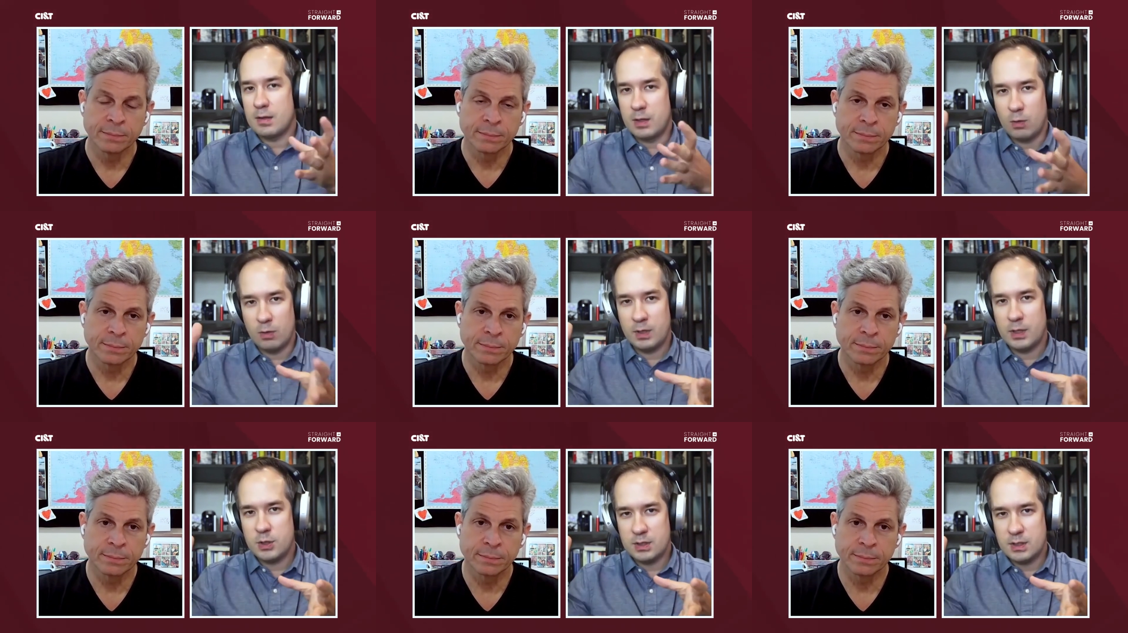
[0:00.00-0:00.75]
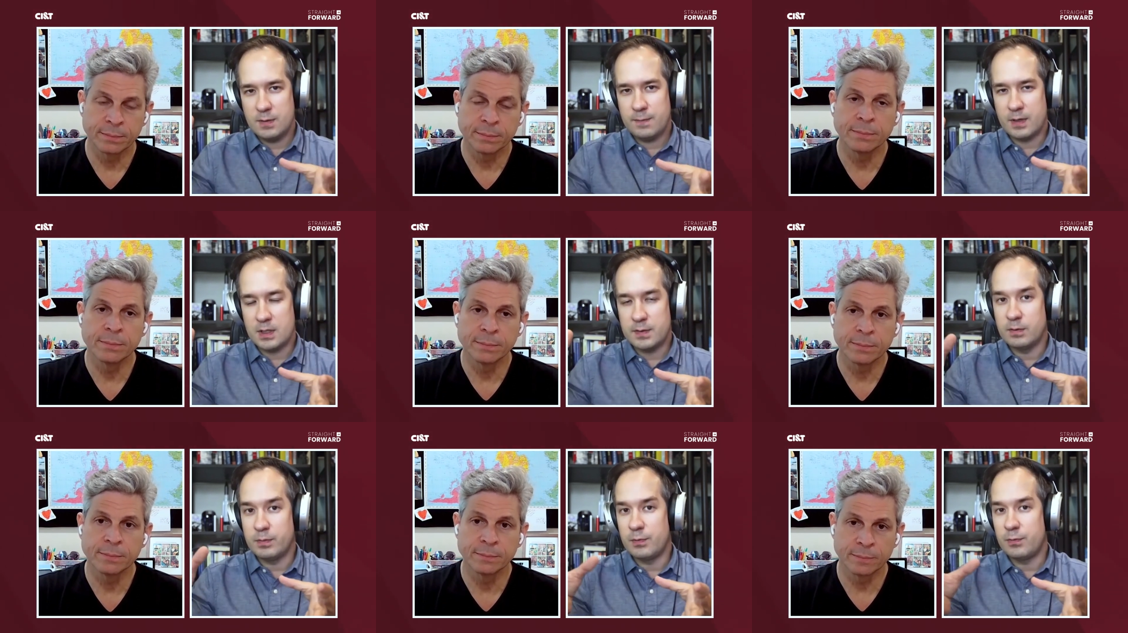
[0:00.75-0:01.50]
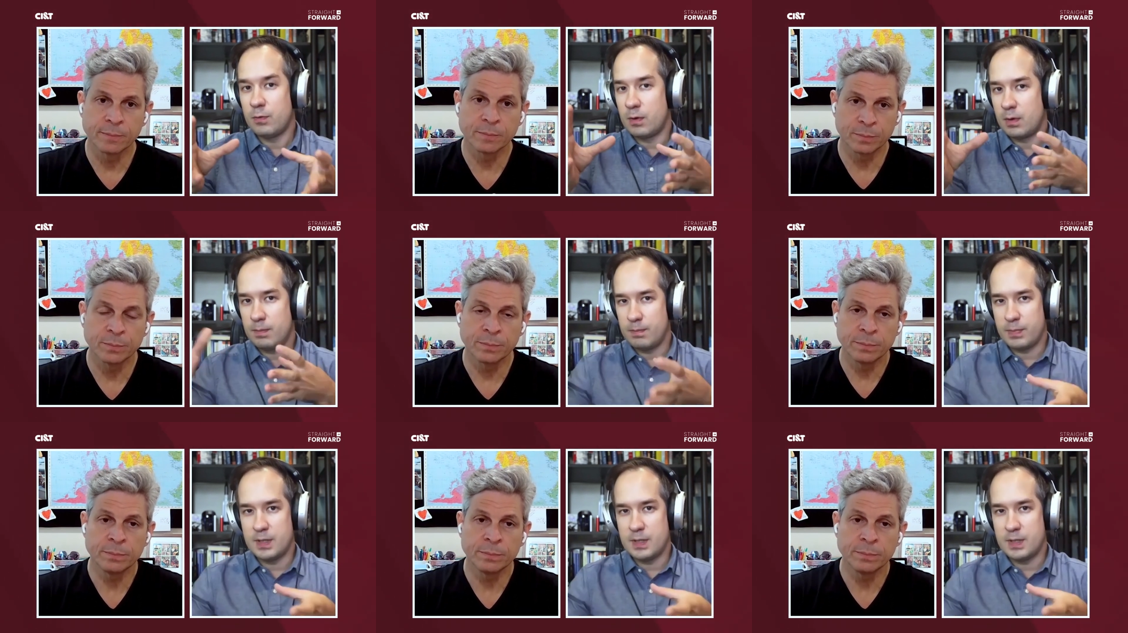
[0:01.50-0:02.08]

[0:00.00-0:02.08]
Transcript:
Speaker 1: The only difference will be for